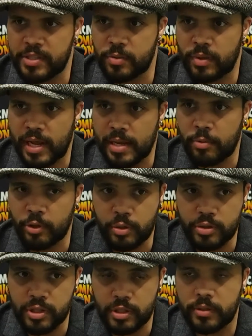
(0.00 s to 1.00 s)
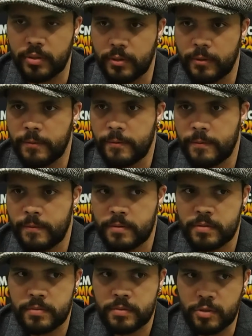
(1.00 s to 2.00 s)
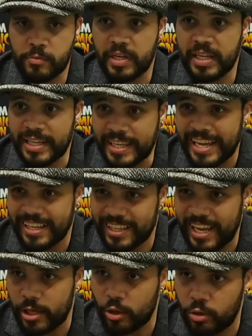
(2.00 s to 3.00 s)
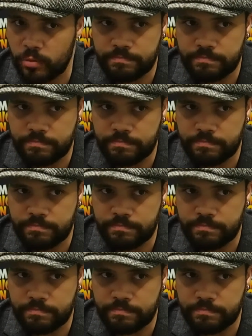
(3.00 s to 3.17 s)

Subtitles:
to enable you to really get your,